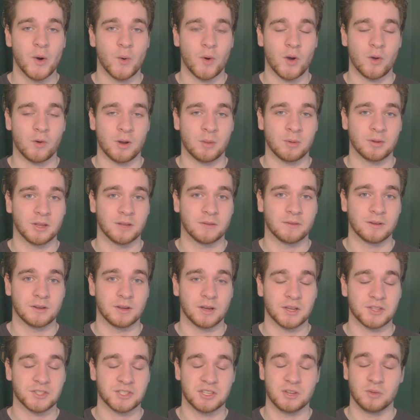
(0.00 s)
why Robert
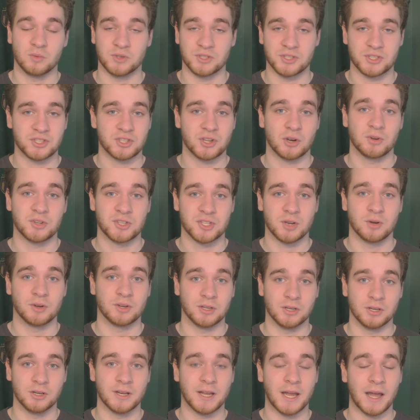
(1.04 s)
Lewandowski was so
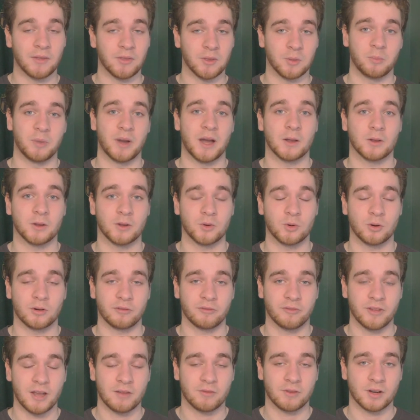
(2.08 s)
good and the Ballon d'Or
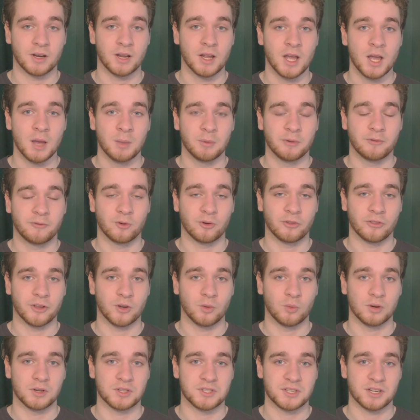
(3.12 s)
favorite before the
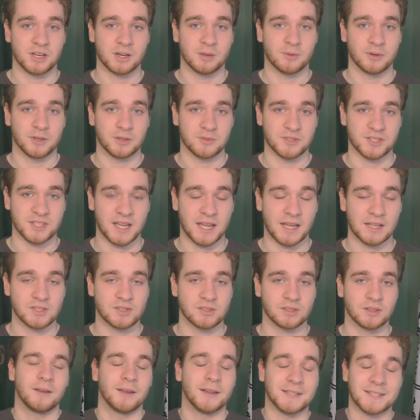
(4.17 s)
award ceremony was
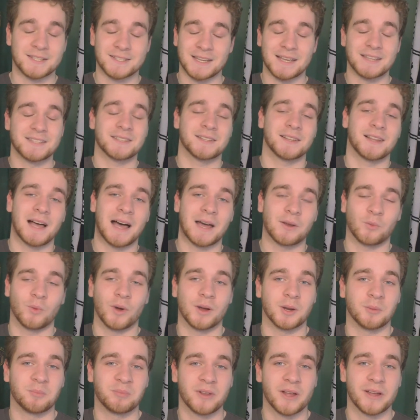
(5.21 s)
canceled. It says a lot
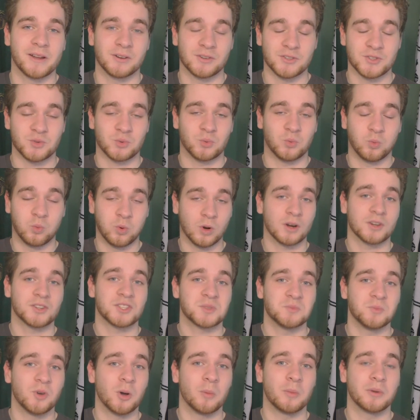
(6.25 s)
when a player's
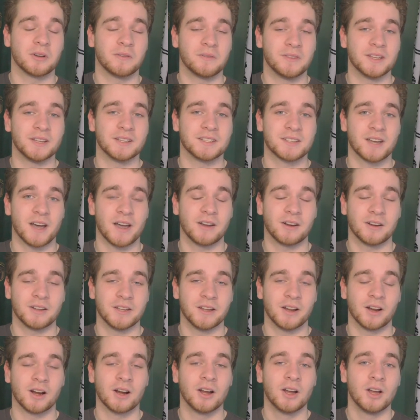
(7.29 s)
worst moment of the entire
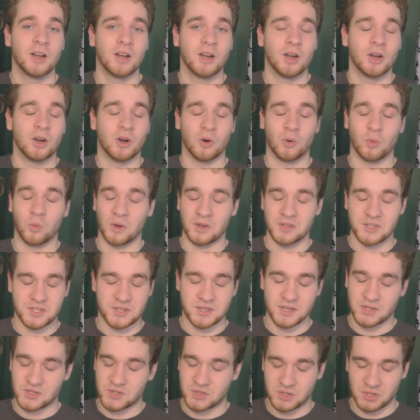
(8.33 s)
year was
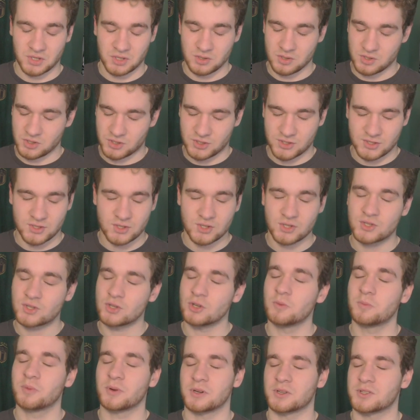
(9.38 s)
this
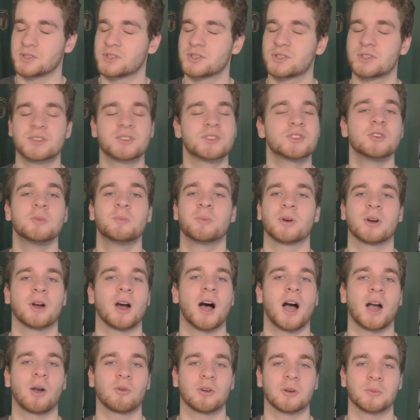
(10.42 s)
super
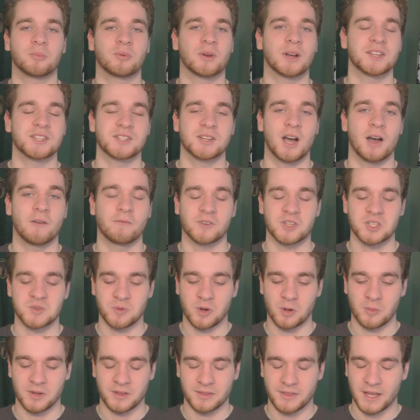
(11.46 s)
awkward press conference
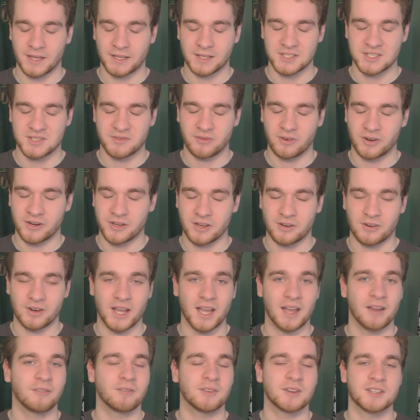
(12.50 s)
moment that gets funnier
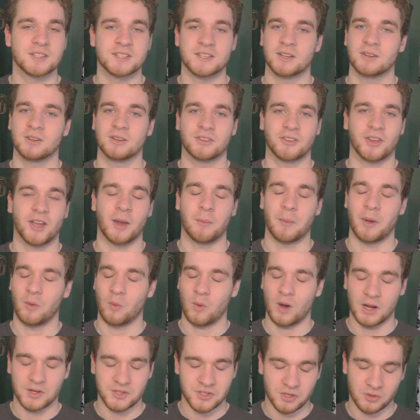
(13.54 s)
every single time I
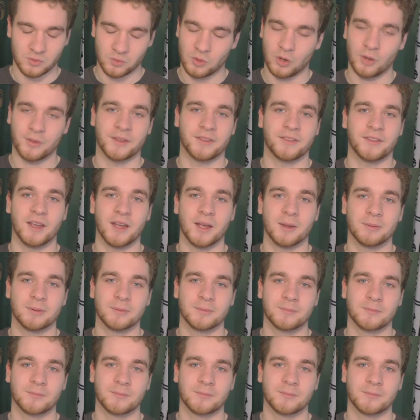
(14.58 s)
watch it. Roll the tape.